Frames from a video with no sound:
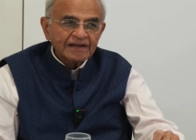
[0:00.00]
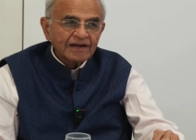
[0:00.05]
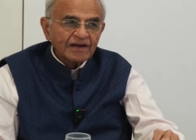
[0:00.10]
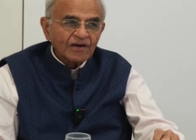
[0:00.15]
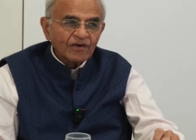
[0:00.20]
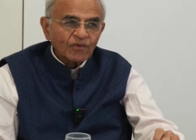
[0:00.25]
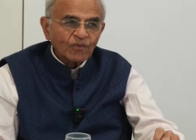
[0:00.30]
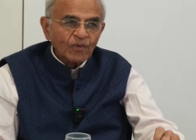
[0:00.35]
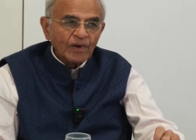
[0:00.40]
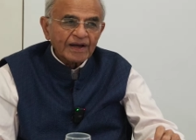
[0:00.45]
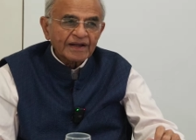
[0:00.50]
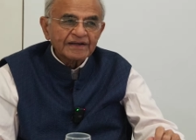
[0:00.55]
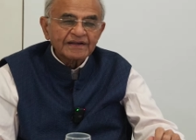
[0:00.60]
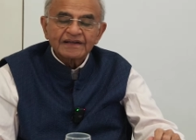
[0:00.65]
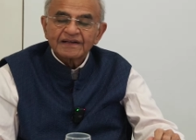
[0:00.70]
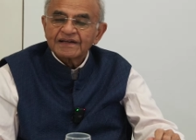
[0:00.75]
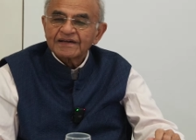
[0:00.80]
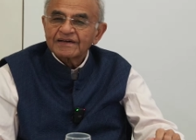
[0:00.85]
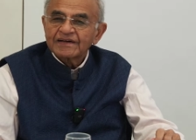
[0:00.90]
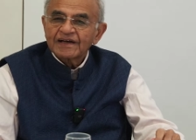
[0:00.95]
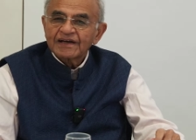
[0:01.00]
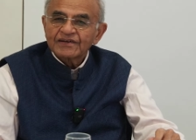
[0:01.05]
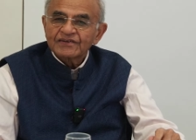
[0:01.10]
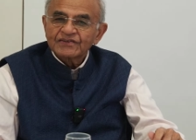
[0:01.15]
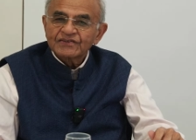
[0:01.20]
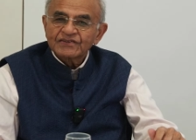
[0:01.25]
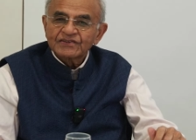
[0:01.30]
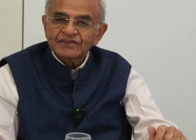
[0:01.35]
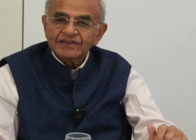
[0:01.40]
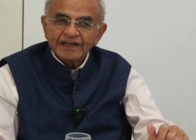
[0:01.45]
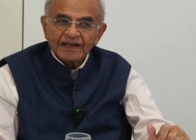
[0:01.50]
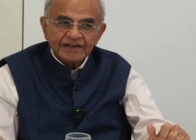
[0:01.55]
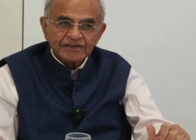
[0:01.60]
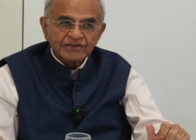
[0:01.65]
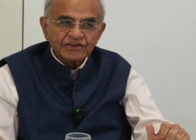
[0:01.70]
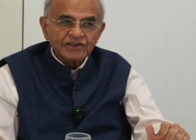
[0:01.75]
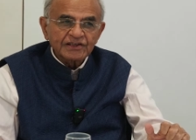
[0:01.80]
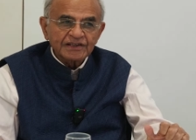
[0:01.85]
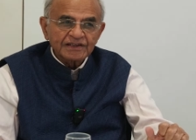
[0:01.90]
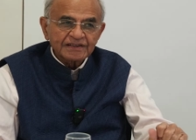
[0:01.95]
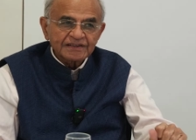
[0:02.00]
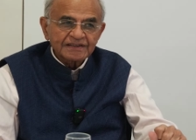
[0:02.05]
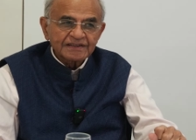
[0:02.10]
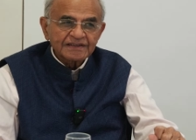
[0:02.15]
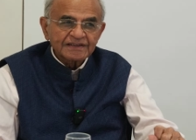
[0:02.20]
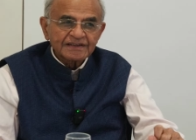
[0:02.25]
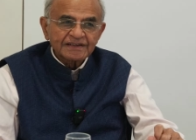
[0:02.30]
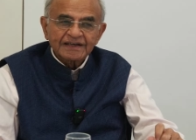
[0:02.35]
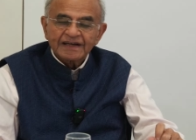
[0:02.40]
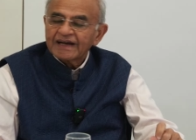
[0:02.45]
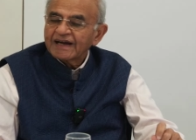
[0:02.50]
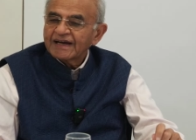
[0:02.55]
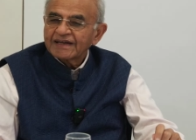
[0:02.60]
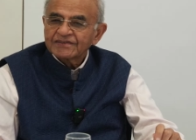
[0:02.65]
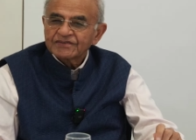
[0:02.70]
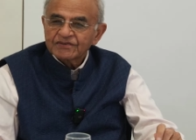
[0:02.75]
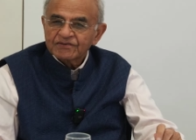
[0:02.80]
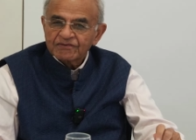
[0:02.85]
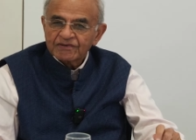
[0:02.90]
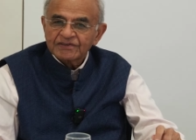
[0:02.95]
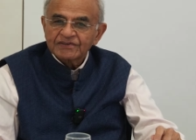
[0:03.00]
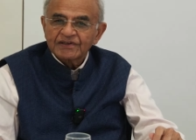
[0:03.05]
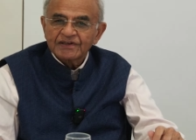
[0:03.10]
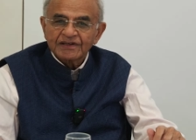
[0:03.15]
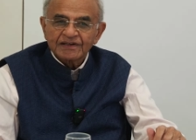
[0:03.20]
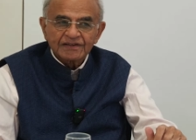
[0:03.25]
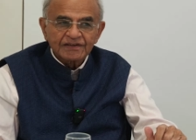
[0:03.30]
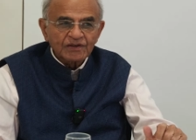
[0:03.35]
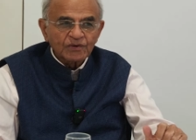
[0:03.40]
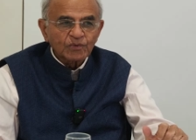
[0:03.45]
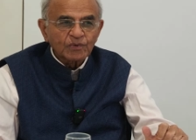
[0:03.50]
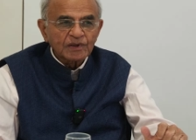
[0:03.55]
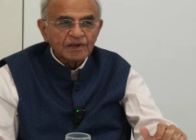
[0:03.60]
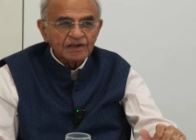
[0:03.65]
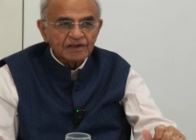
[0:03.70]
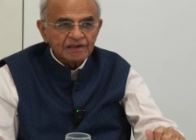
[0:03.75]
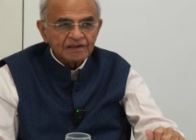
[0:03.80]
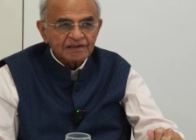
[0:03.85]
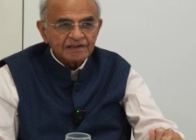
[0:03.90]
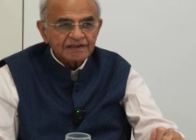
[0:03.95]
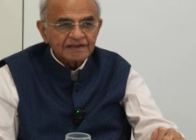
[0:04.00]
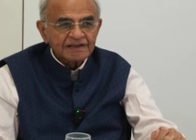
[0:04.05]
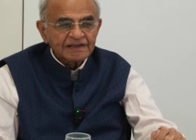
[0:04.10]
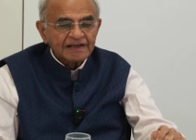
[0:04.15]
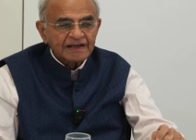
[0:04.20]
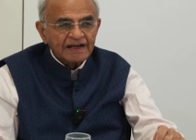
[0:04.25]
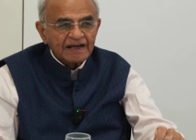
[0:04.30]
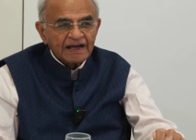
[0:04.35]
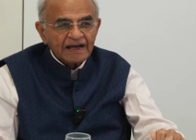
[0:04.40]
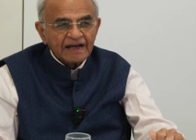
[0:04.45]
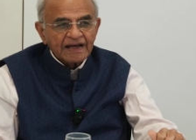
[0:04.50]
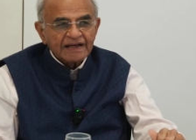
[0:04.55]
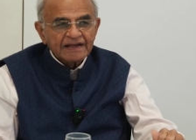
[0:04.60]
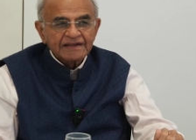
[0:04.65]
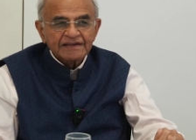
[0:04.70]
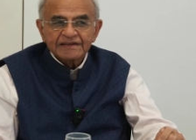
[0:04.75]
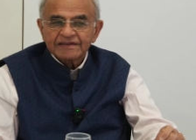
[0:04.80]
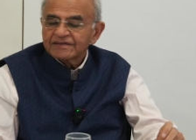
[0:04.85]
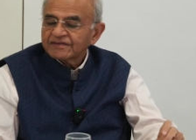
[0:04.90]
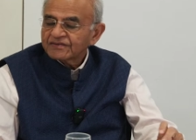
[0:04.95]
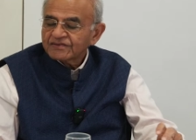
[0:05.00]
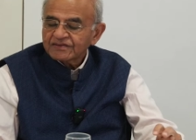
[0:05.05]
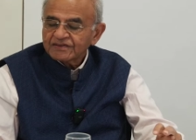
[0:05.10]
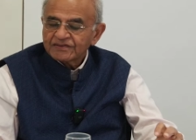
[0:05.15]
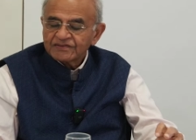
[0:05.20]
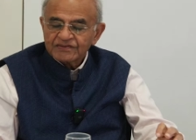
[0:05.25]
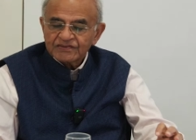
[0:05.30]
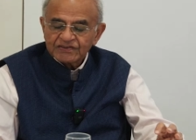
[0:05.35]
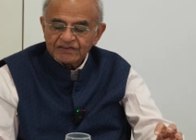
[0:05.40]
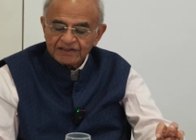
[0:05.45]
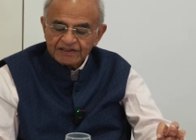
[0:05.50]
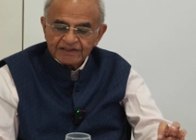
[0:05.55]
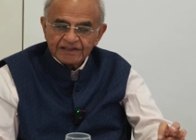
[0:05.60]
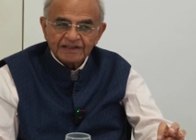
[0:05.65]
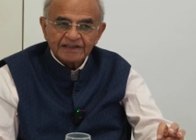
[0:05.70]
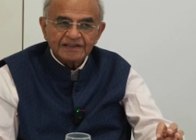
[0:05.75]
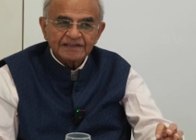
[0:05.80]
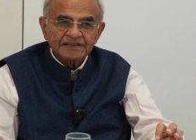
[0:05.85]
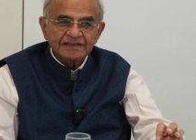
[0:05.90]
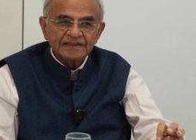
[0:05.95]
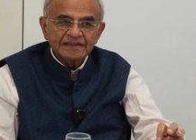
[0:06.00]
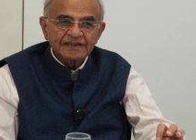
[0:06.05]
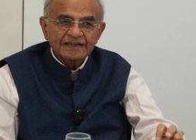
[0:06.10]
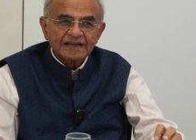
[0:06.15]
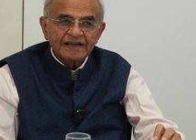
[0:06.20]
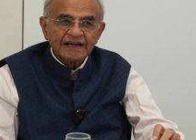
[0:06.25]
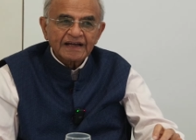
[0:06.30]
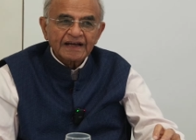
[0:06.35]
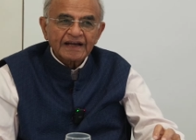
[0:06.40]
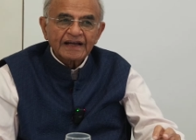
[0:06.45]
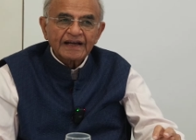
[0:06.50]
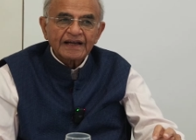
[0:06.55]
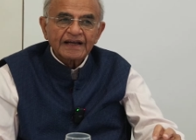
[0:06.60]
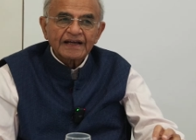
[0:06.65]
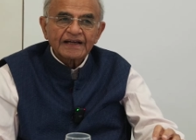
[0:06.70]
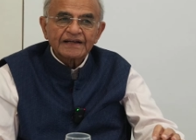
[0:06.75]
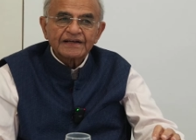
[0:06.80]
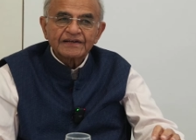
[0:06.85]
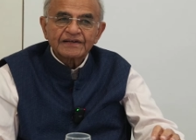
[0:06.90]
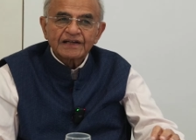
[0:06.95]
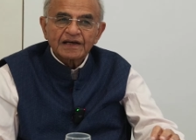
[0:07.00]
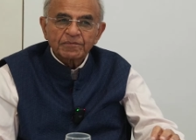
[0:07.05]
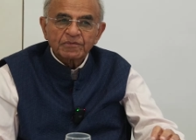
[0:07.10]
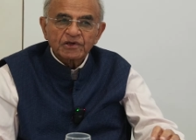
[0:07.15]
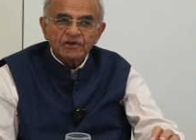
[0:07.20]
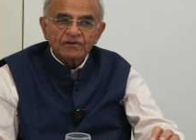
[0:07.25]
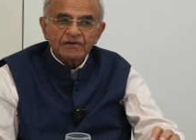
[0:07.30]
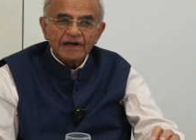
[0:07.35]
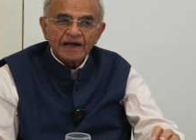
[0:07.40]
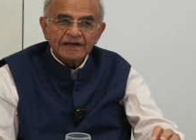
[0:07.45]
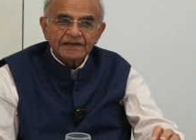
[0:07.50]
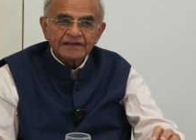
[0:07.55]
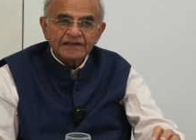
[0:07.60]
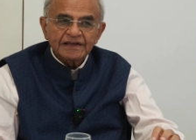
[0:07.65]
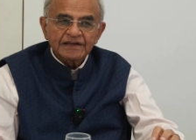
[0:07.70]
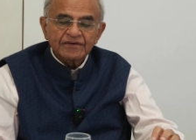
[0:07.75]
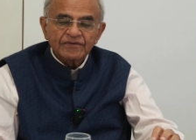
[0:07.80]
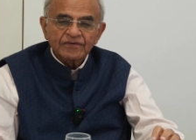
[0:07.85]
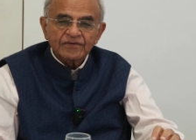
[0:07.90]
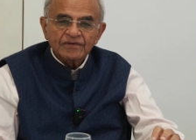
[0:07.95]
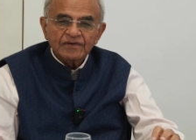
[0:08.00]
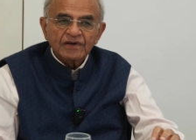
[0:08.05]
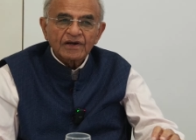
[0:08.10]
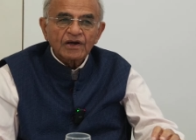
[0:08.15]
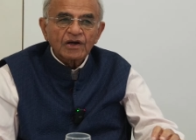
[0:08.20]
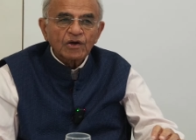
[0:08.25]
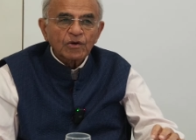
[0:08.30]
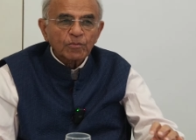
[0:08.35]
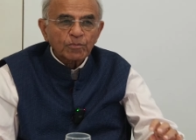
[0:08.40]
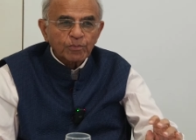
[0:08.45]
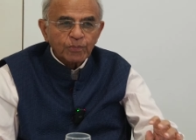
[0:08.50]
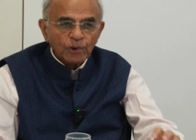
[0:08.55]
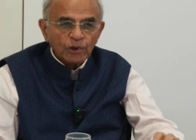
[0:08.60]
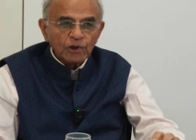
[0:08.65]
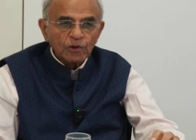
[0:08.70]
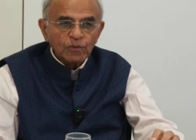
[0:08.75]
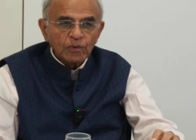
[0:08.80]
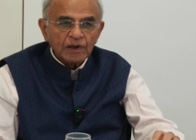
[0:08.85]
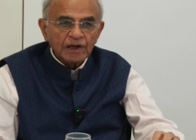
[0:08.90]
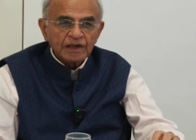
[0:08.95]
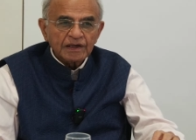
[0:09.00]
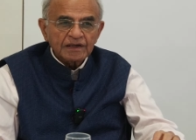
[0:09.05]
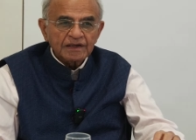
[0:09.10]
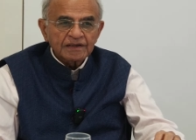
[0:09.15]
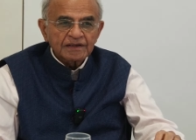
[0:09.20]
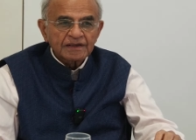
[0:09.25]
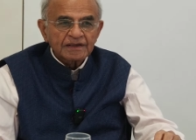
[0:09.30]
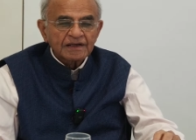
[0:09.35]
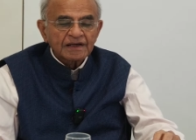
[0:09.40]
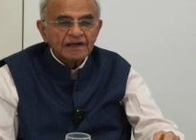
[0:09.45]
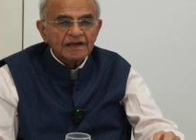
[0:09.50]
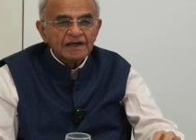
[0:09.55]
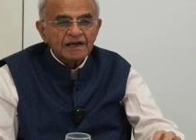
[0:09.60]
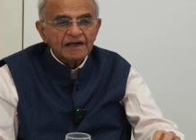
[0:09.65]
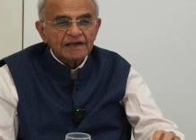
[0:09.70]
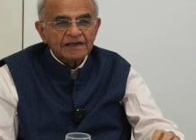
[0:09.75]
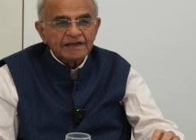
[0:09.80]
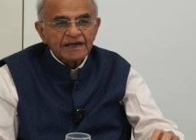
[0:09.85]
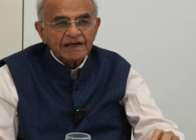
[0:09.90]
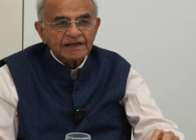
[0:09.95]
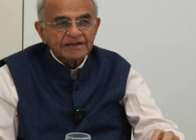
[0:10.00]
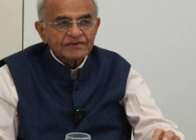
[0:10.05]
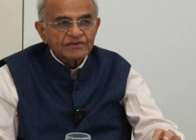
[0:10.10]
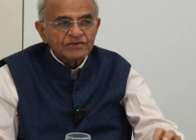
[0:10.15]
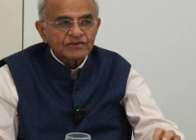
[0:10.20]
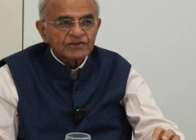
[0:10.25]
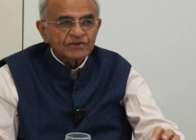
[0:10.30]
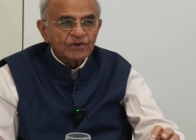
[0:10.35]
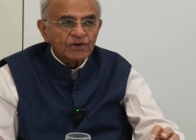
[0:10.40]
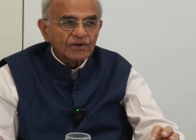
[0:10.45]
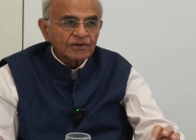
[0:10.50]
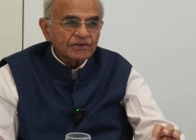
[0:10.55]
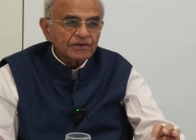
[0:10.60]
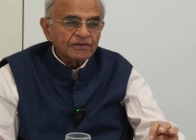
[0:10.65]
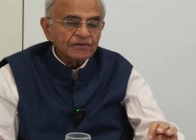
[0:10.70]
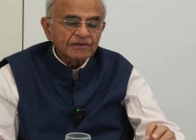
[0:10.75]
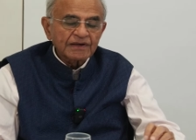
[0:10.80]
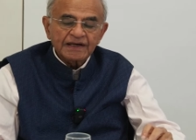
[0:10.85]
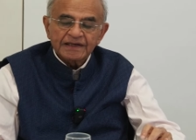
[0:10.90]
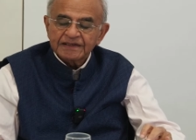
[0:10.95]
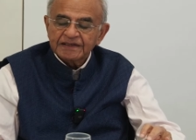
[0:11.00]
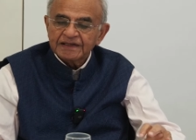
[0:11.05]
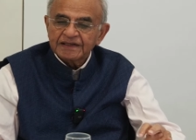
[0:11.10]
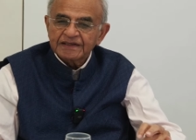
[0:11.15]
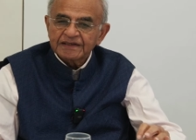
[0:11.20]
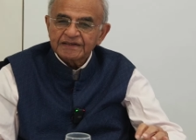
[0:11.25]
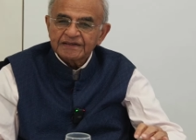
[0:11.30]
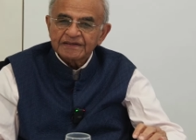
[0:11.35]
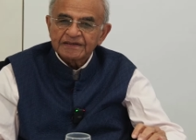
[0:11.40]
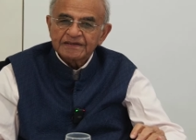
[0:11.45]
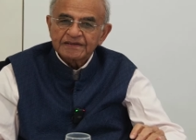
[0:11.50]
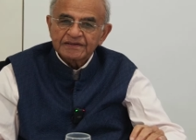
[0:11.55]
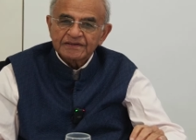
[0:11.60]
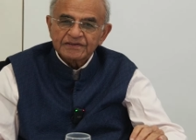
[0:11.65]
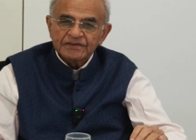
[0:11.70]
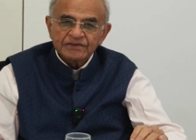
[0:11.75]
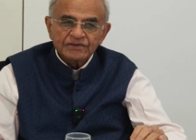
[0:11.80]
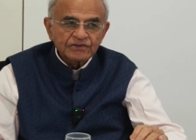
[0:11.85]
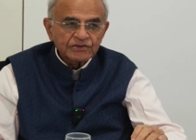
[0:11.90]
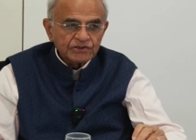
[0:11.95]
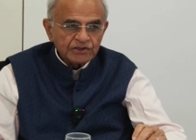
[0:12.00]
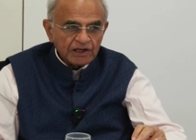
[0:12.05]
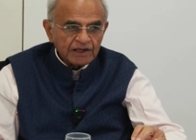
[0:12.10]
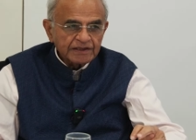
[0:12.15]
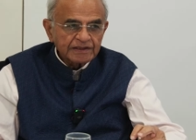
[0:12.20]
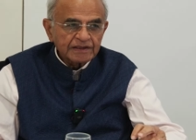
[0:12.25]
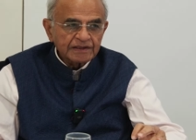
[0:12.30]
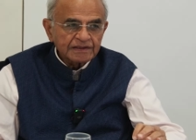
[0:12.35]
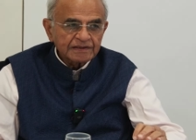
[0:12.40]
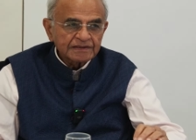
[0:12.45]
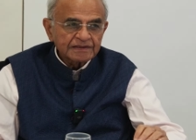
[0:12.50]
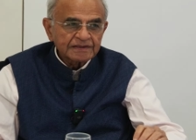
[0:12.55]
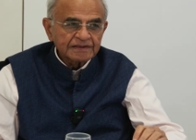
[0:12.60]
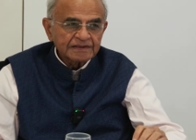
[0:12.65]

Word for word: when India's stature has risen in the world and it is considered a democratic bulwark against autocratic China.